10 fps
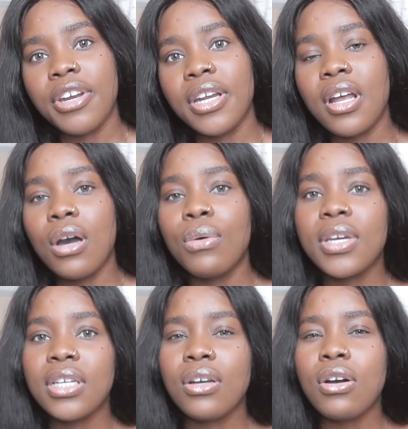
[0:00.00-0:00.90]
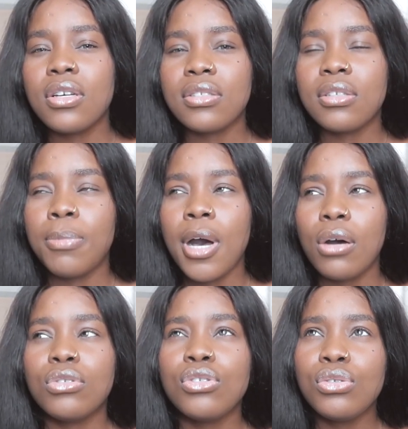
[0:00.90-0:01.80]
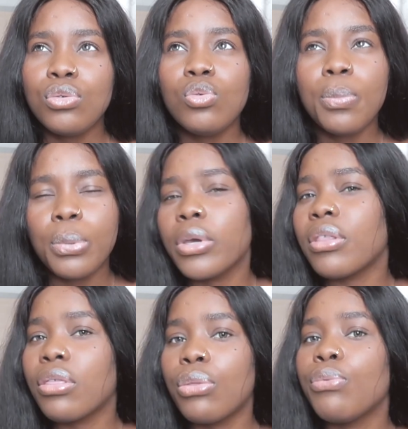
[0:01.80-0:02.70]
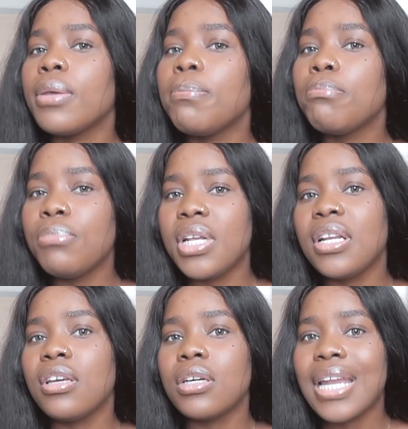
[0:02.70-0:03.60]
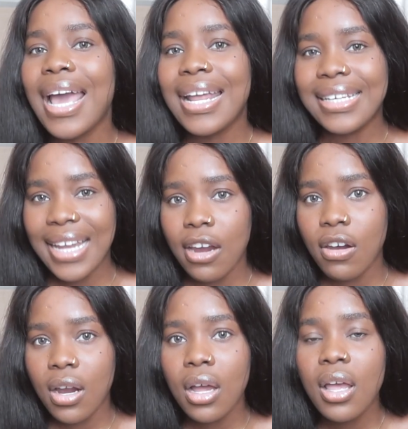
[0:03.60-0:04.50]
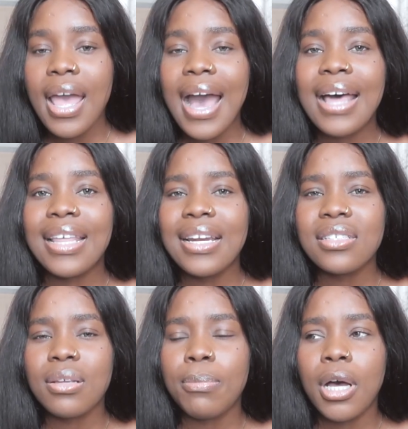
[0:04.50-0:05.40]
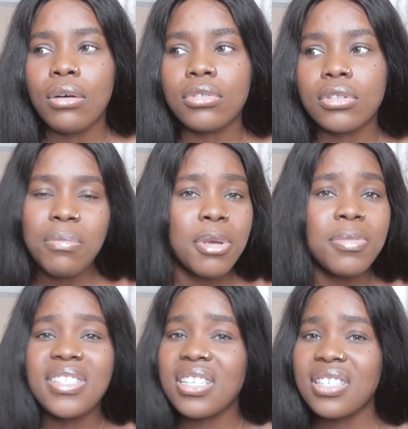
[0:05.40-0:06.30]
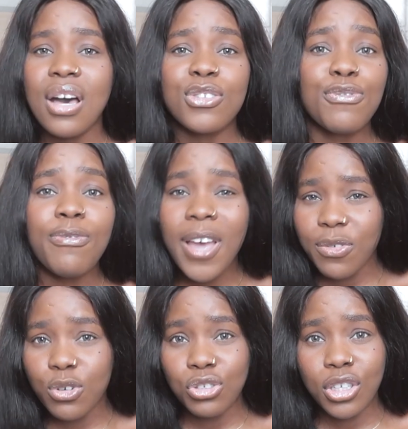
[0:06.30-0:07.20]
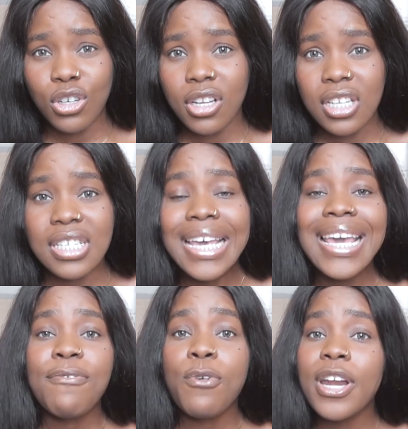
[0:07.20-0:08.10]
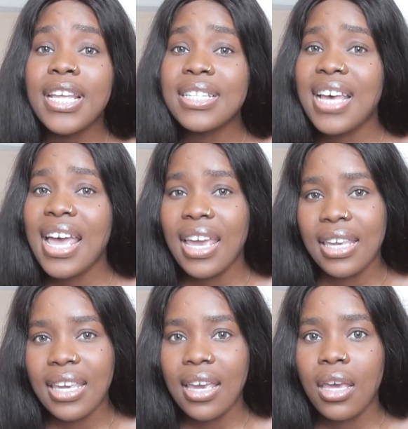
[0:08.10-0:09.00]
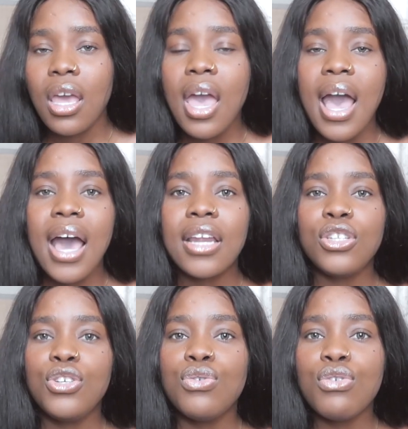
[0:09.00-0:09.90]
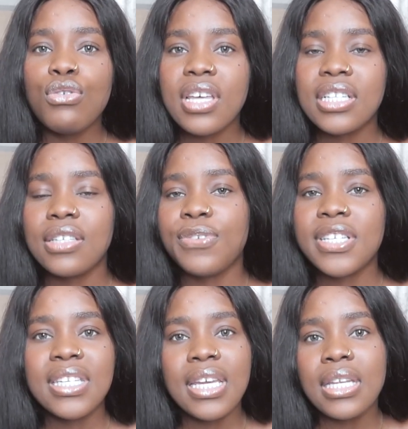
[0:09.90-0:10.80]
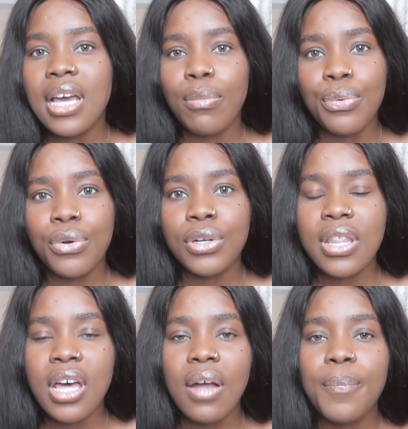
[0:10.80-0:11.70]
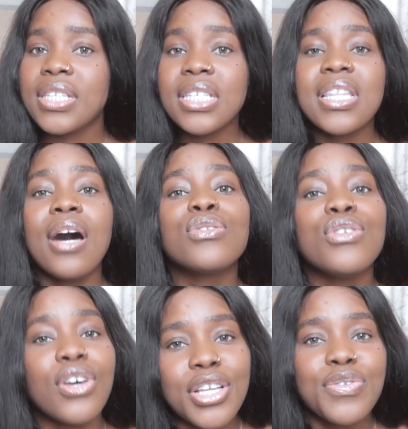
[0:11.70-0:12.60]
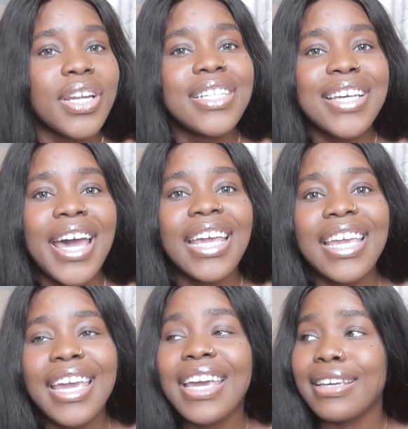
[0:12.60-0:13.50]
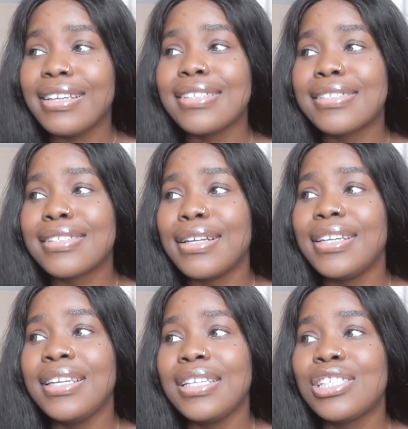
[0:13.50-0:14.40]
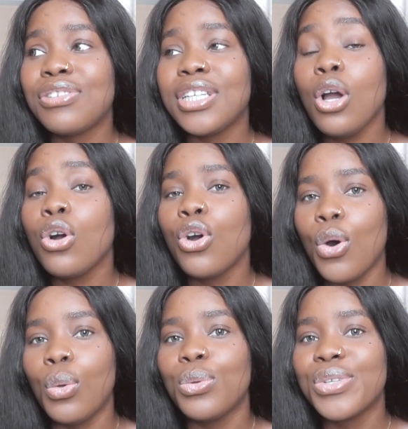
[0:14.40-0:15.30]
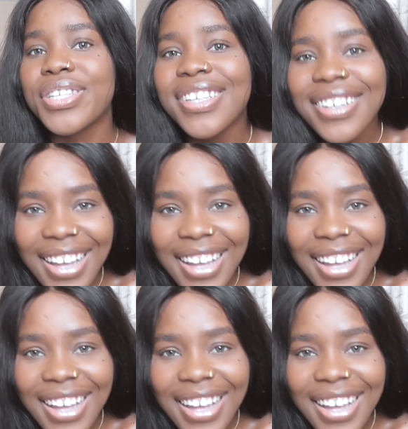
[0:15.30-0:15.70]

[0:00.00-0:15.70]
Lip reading: in right now, it costs about 2.3 million naira, and that is about maybe $6,500 for an entire year. And you know that if you're staying abroad, that $6,000 for an entire year is literally goals